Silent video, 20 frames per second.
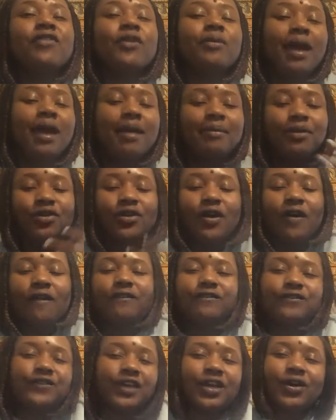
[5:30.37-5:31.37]
or maybe you don't
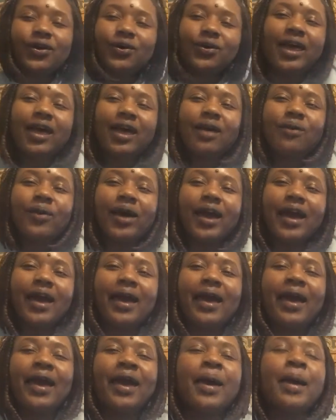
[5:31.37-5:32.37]
feel that
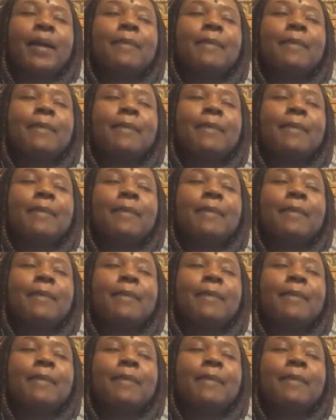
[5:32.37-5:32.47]
way,